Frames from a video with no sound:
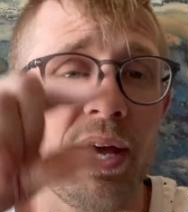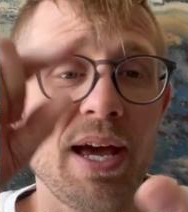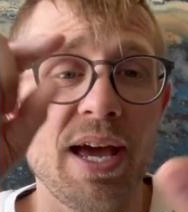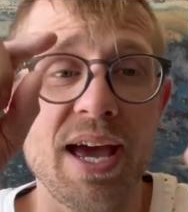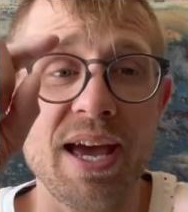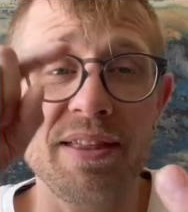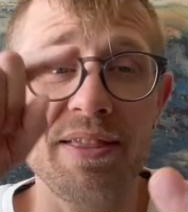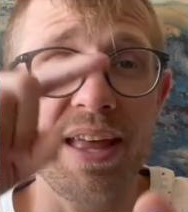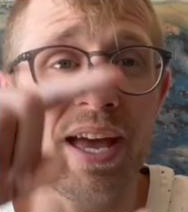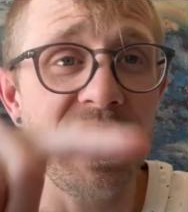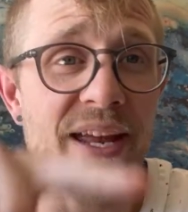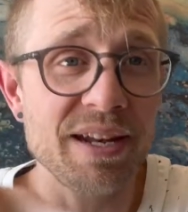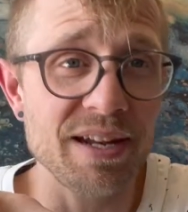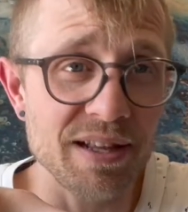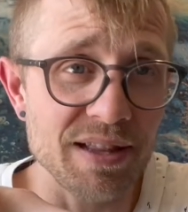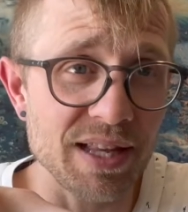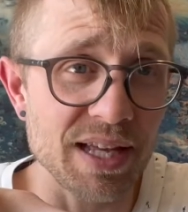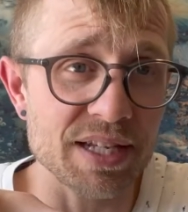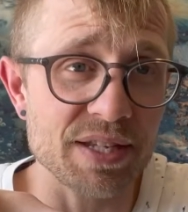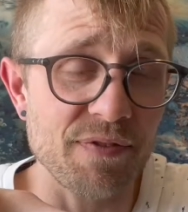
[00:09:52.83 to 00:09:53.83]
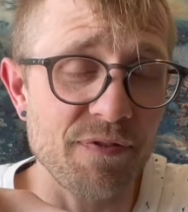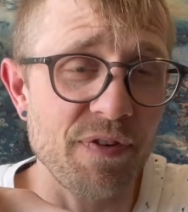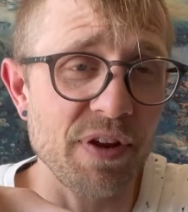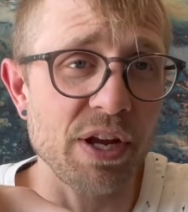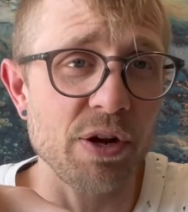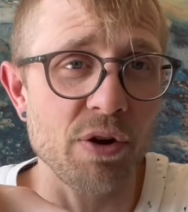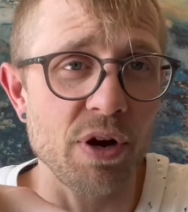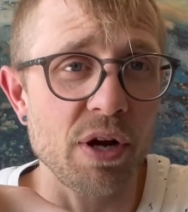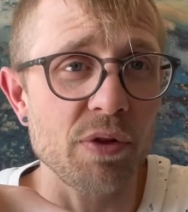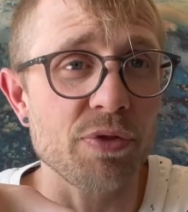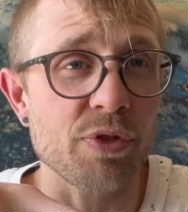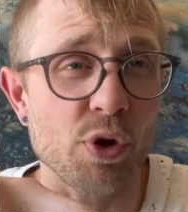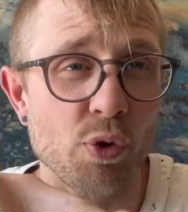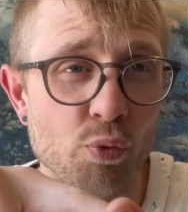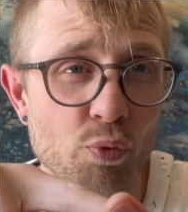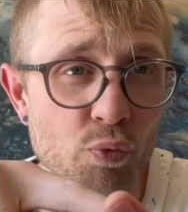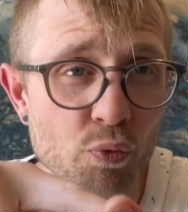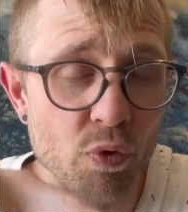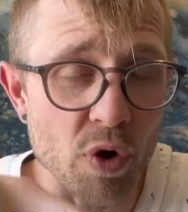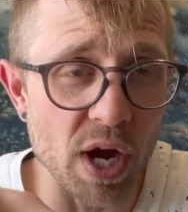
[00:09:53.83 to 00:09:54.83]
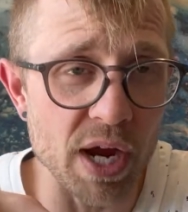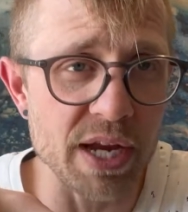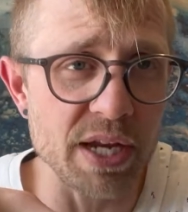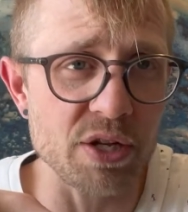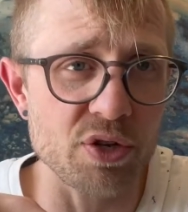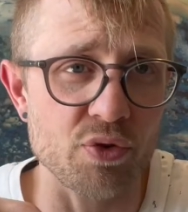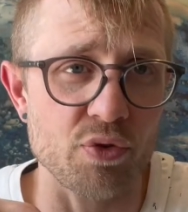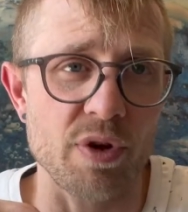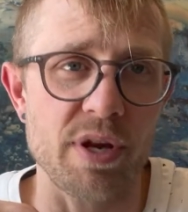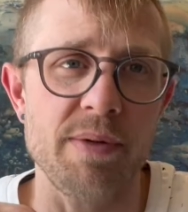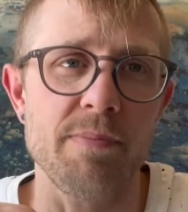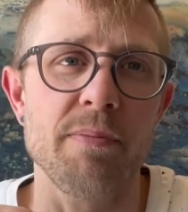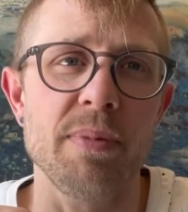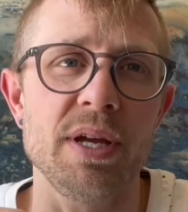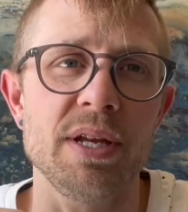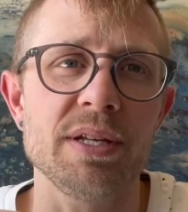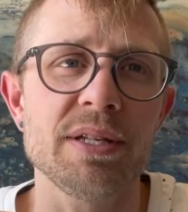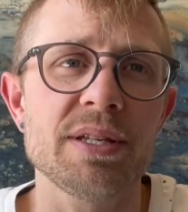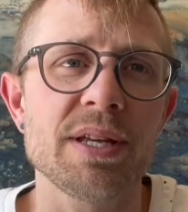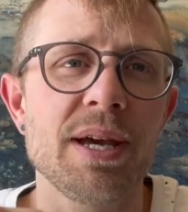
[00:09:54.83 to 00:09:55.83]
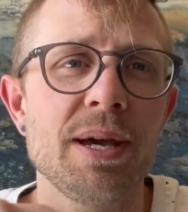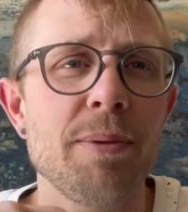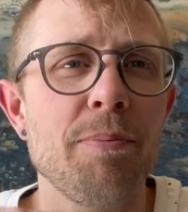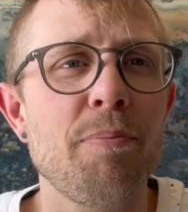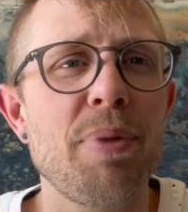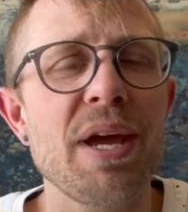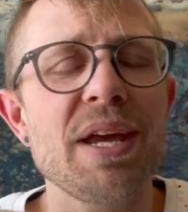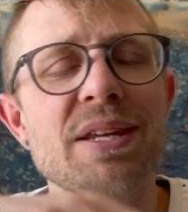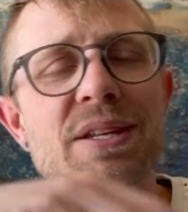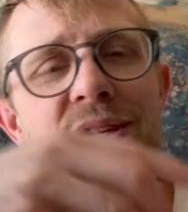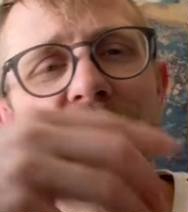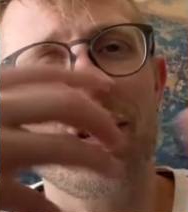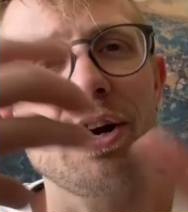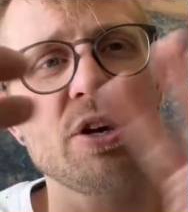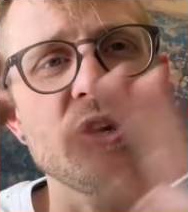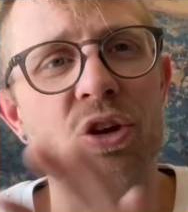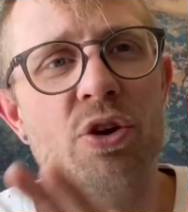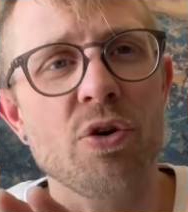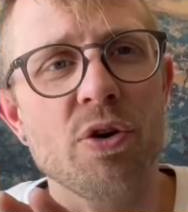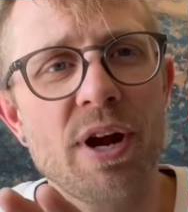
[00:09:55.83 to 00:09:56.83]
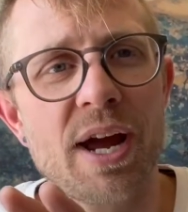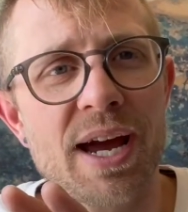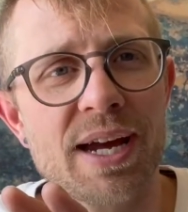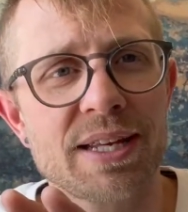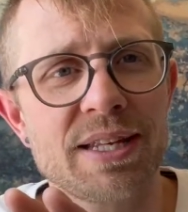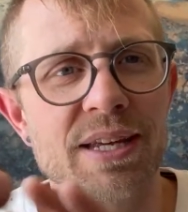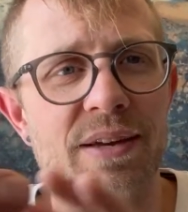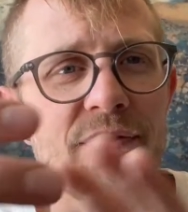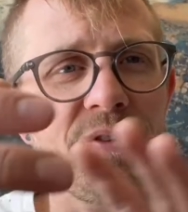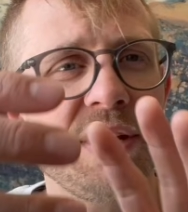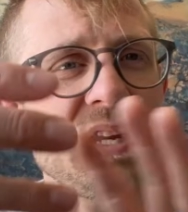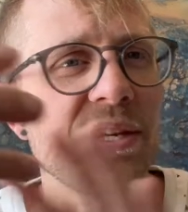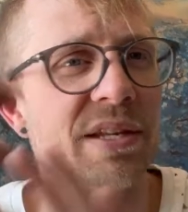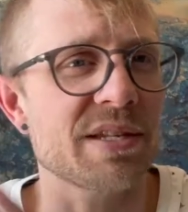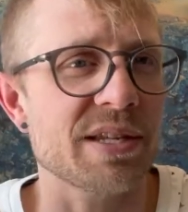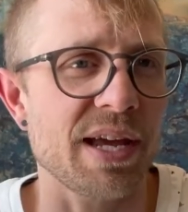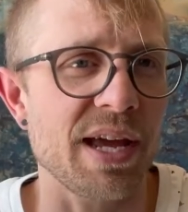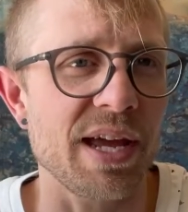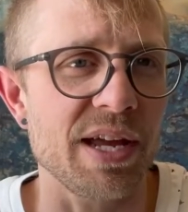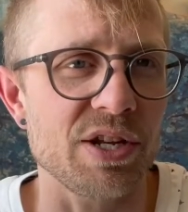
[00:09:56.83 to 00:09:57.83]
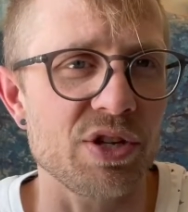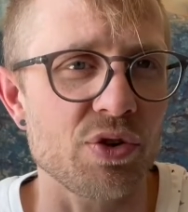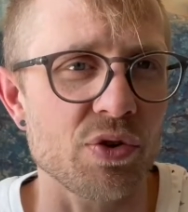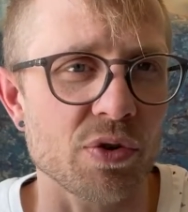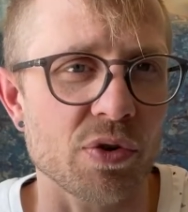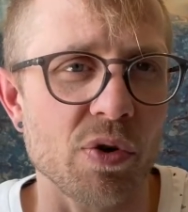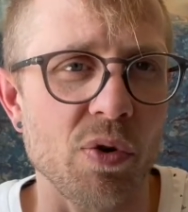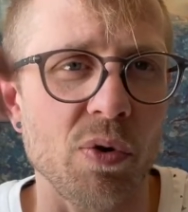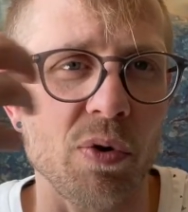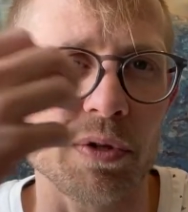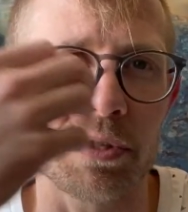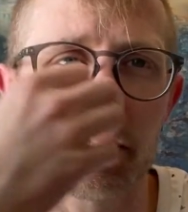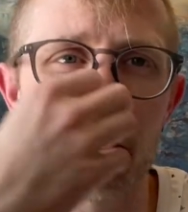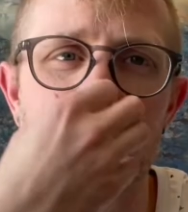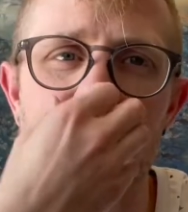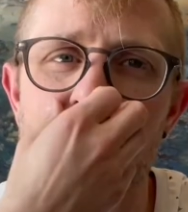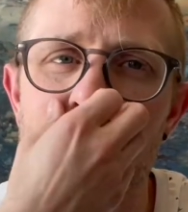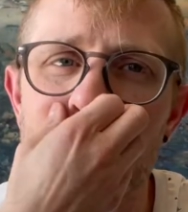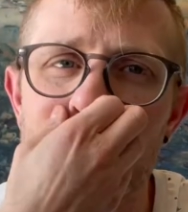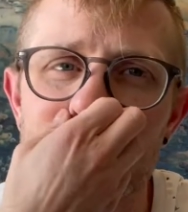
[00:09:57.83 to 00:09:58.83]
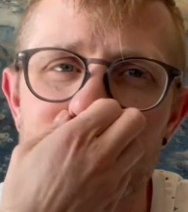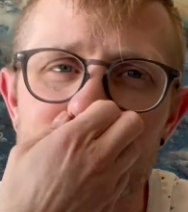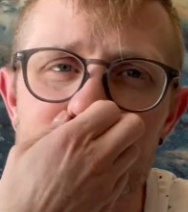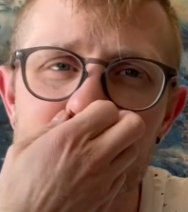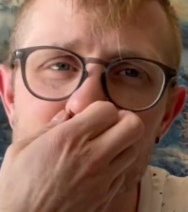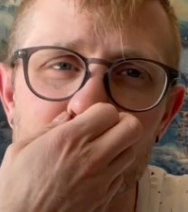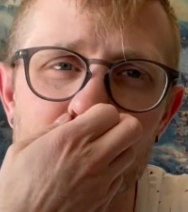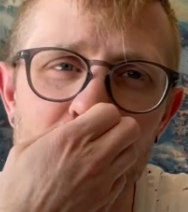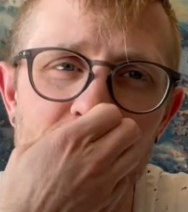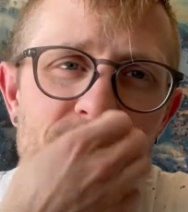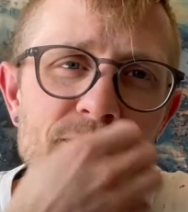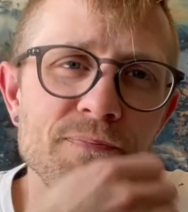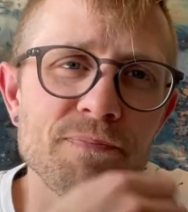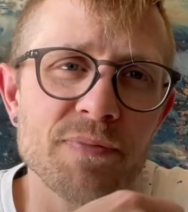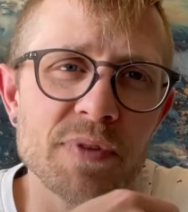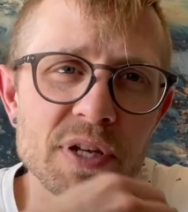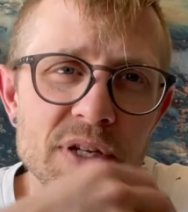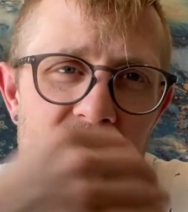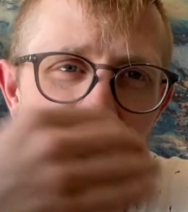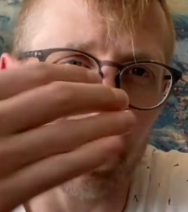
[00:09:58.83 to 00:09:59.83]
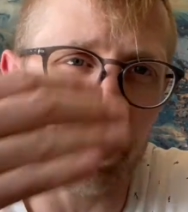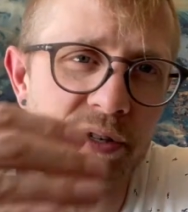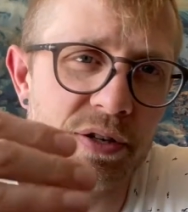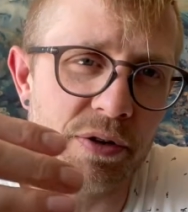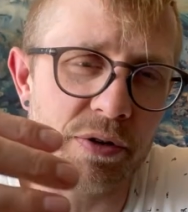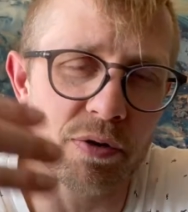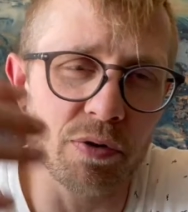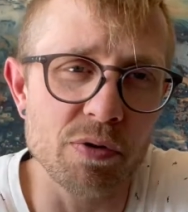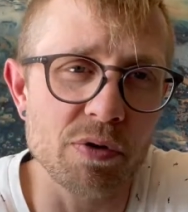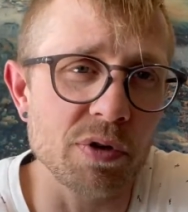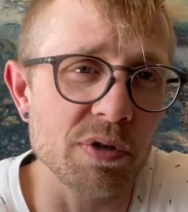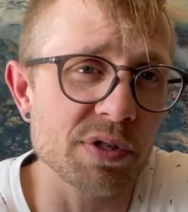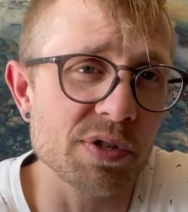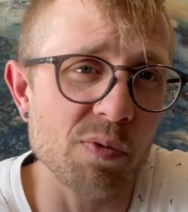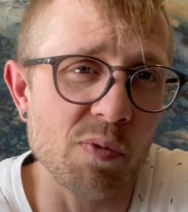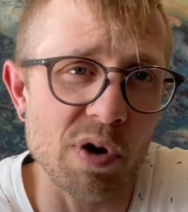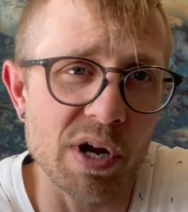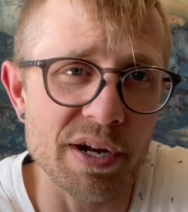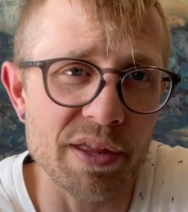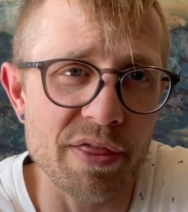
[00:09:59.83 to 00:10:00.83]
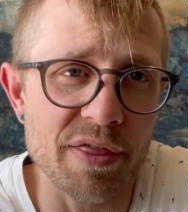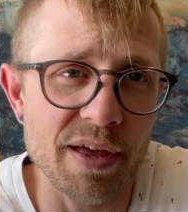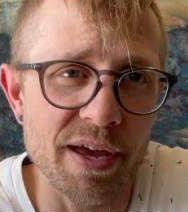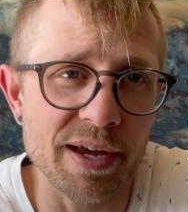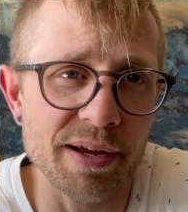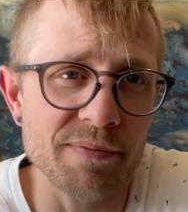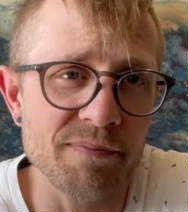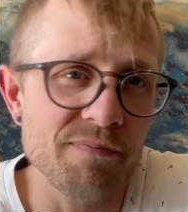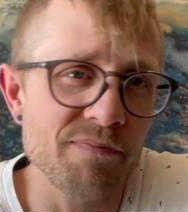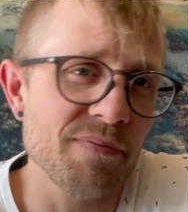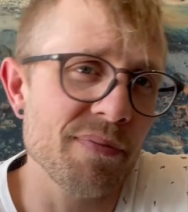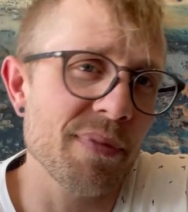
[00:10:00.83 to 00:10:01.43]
And then let's figure out the right treatment based on your activities and your goals. So, Dr. Google's one thing,